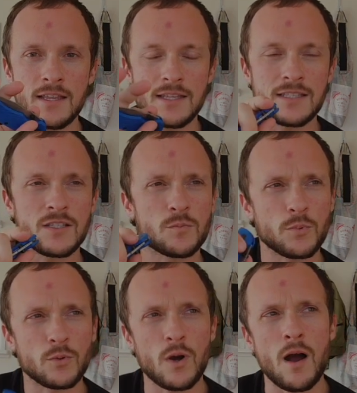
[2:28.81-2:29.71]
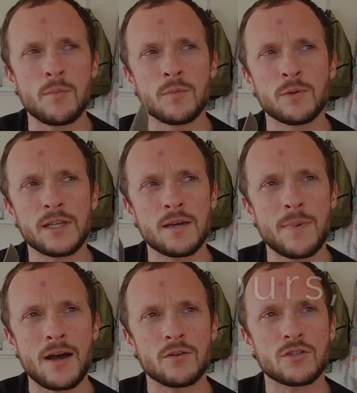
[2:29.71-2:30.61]
This is probably
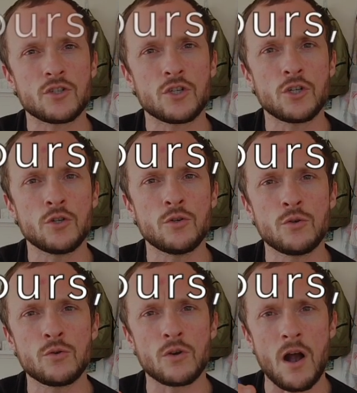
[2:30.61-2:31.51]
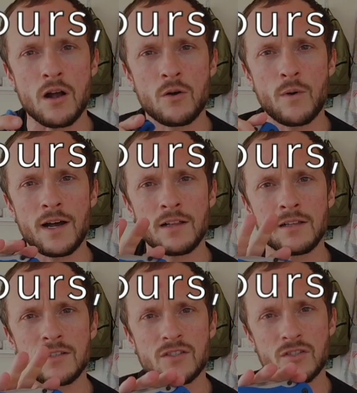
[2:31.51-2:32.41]
about two
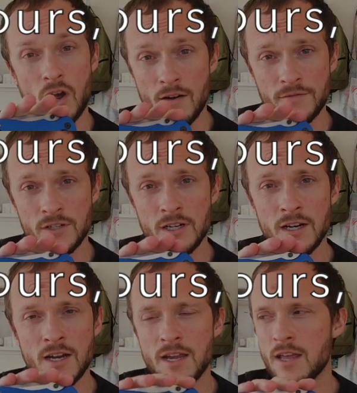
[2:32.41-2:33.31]
Rockwell softer